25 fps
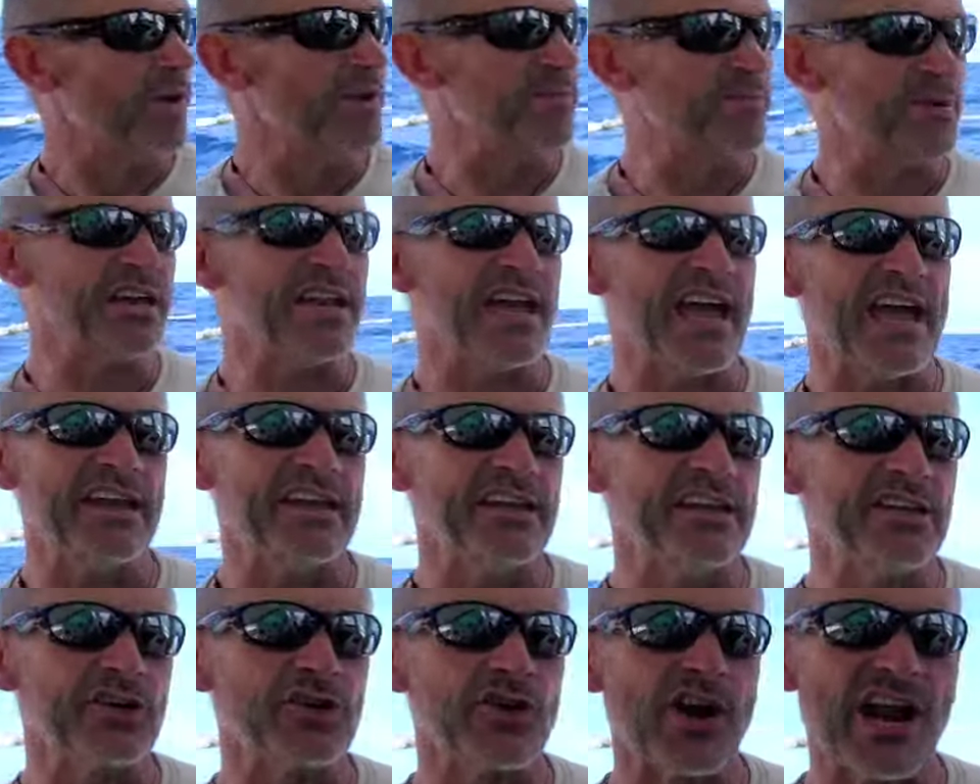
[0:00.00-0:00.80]
we've been
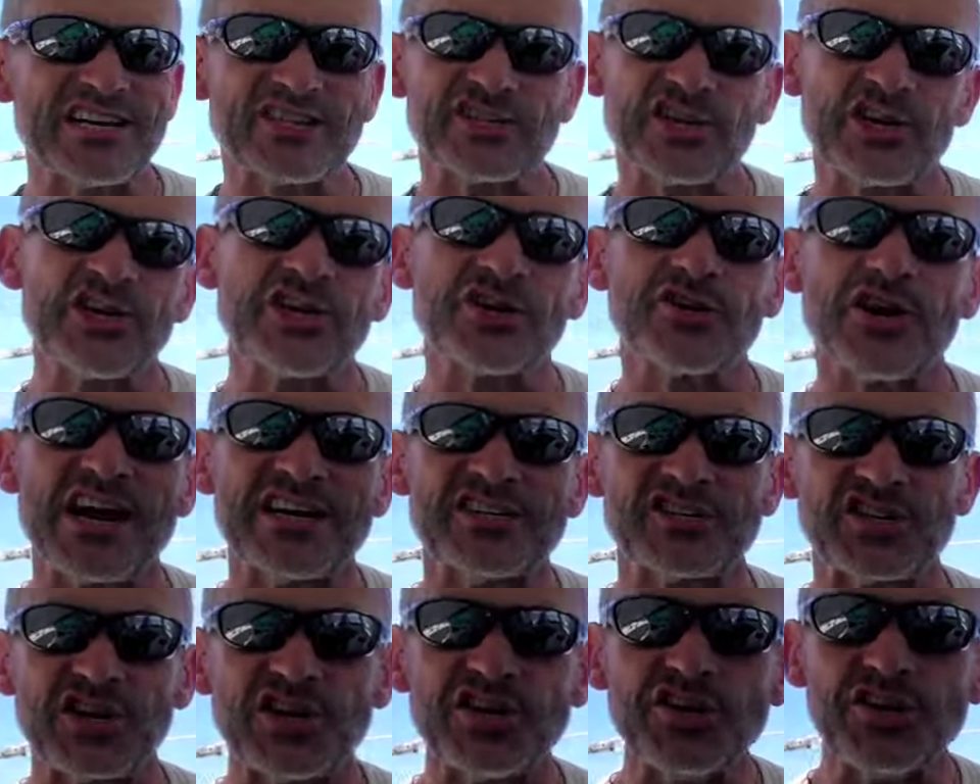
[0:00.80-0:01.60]
heading
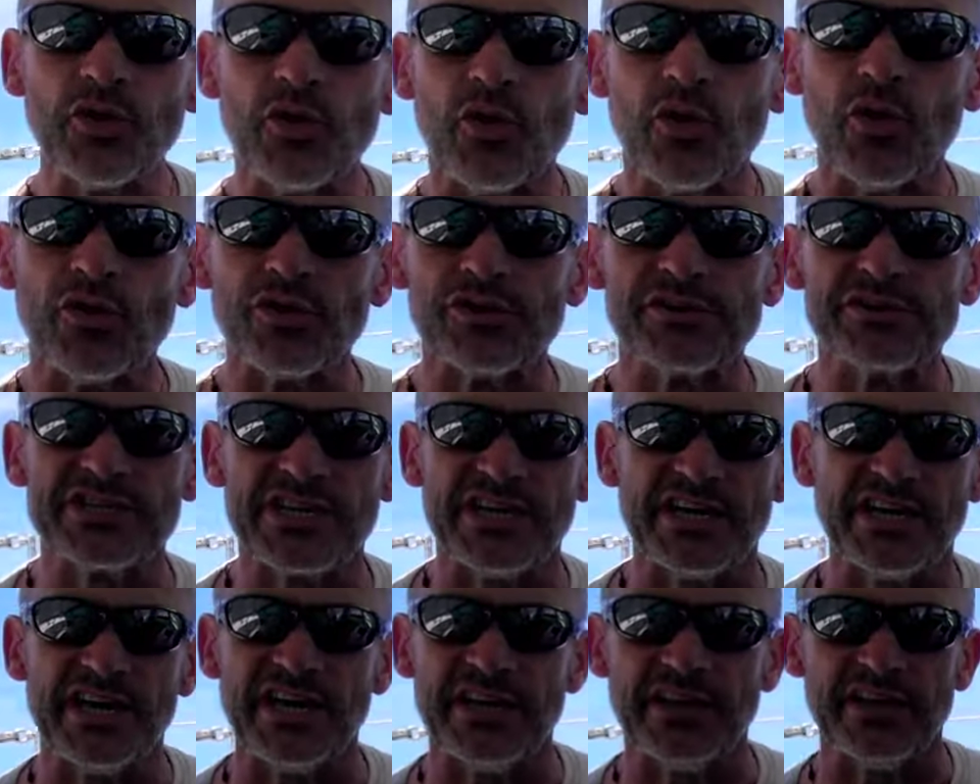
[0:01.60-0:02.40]
gradually north
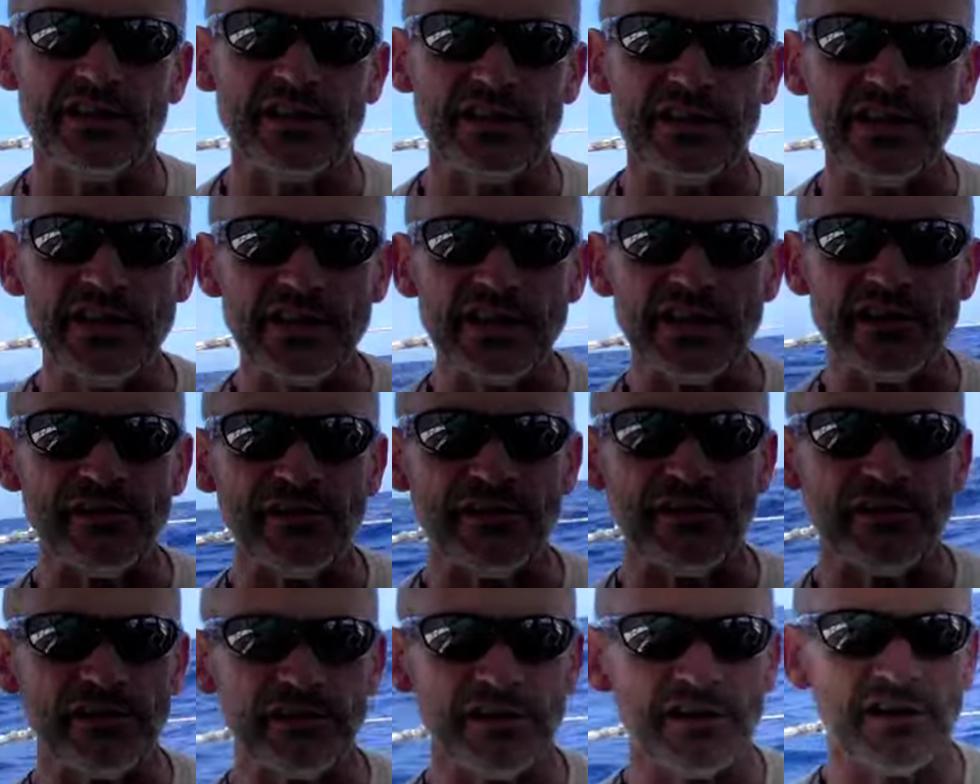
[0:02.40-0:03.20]
to hit
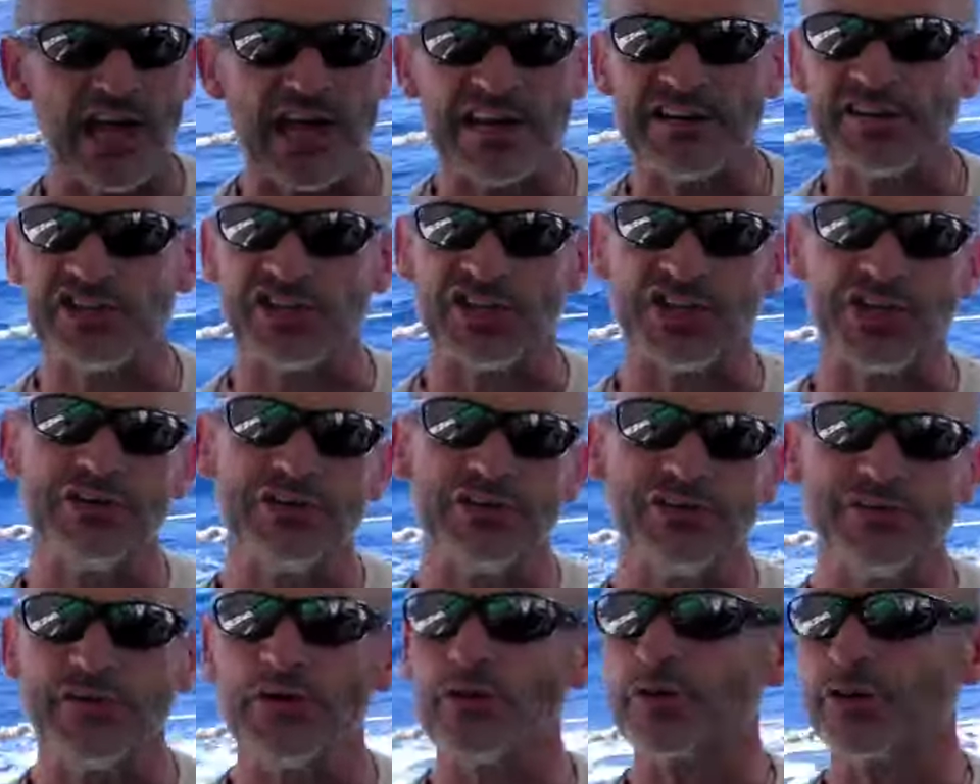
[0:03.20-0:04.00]
the
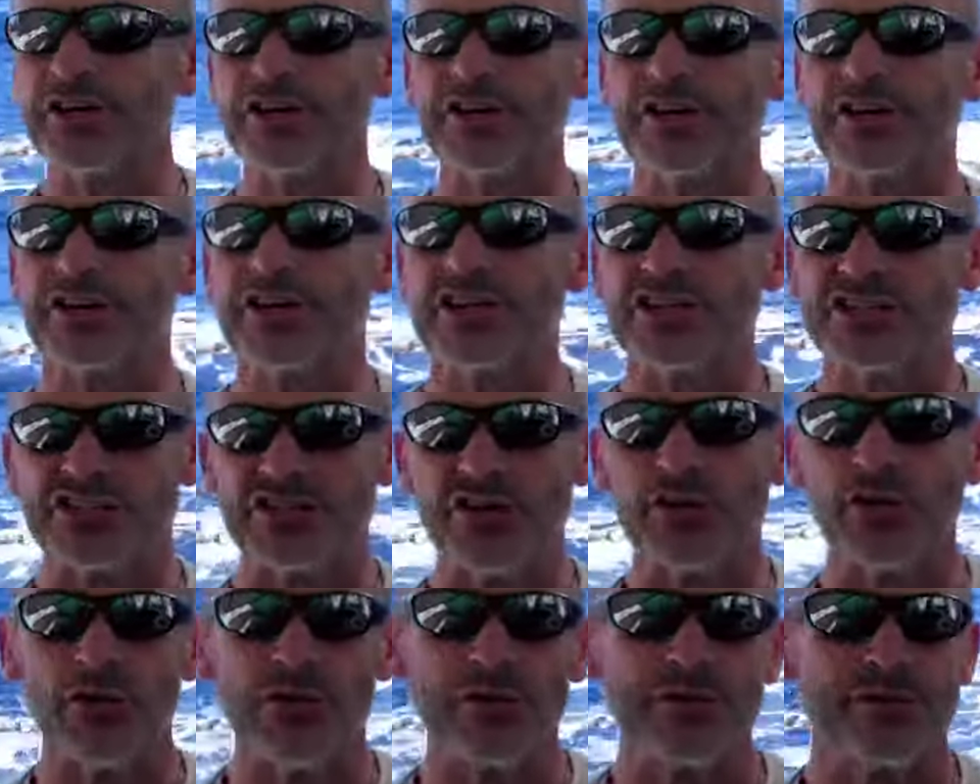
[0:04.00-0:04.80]
latitude 40 degrees
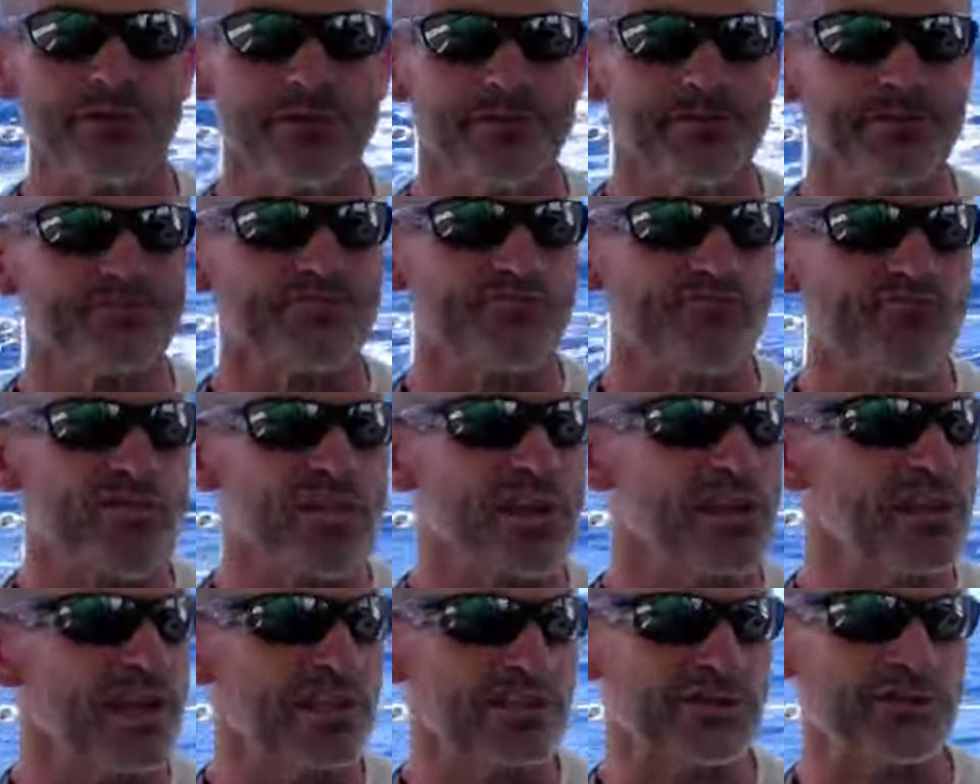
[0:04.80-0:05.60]
north.
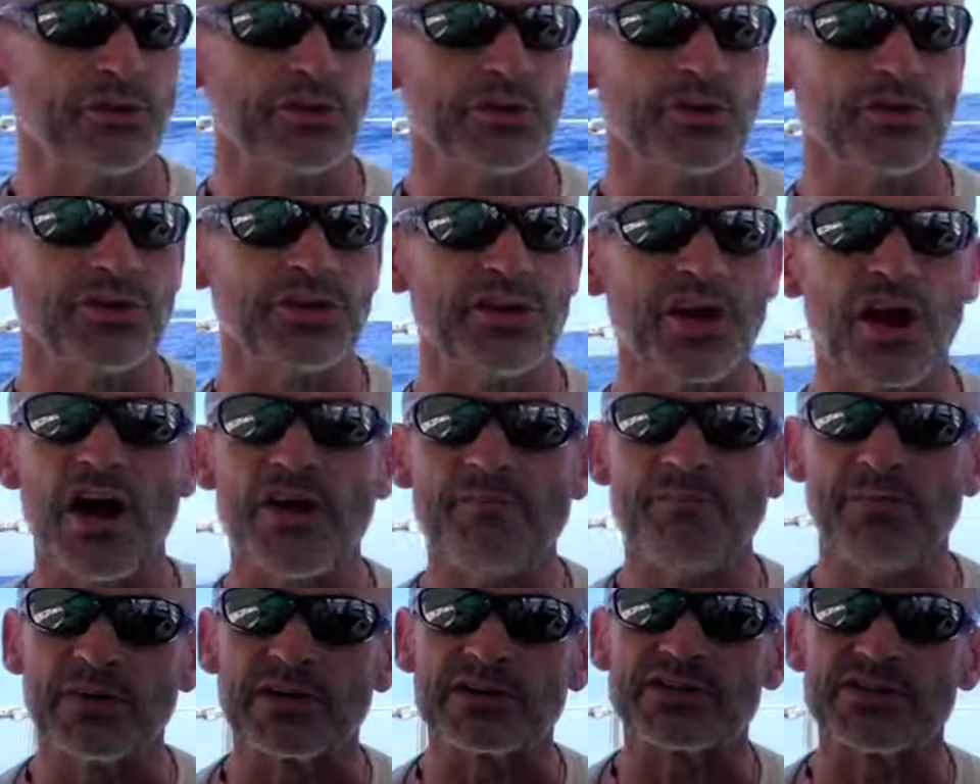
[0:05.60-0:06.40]
That's what all the
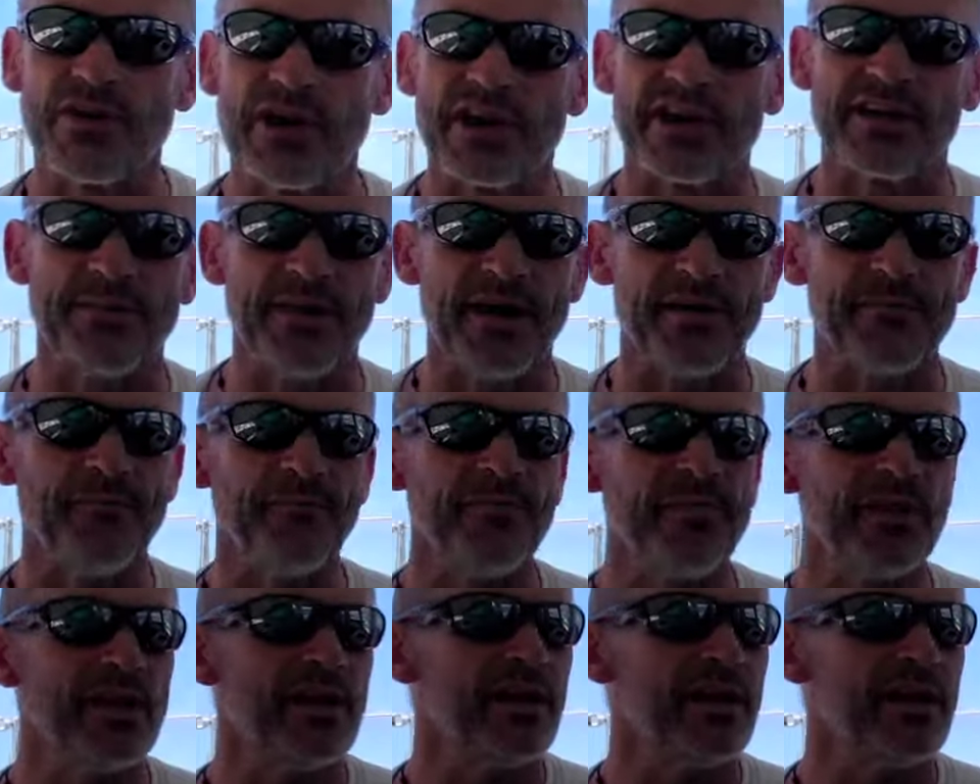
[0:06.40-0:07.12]
guidebooks recommend.